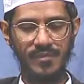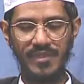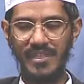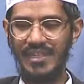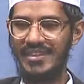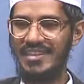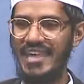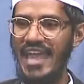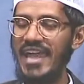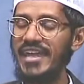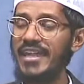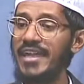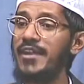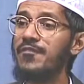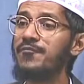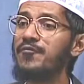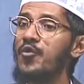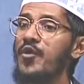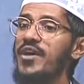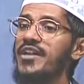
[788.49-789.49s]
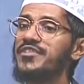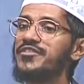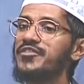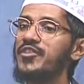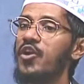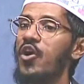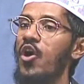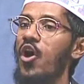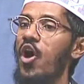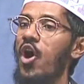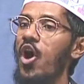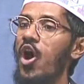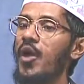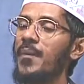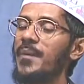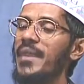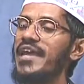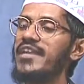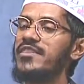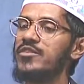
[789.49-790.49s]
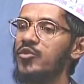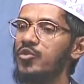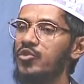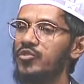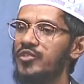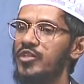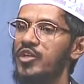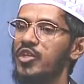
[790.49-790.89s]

They had influence on the Hindus.